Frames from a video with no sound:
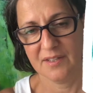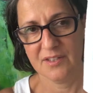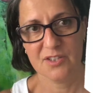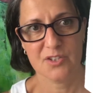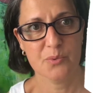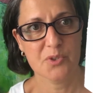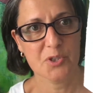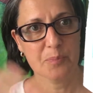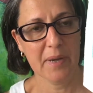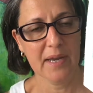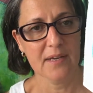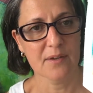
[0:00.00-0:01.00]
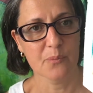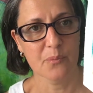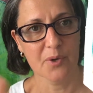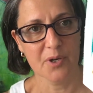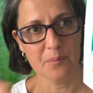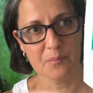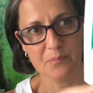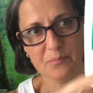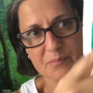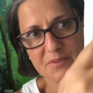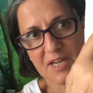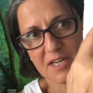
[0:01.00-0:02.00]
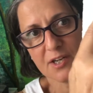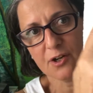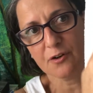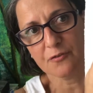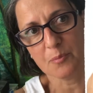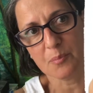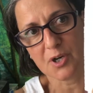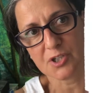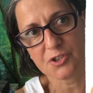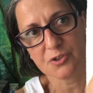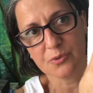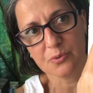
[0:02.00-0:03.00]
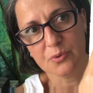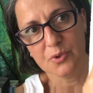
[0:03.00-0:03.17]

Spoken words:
squish paint when I'm taking it off a brush, or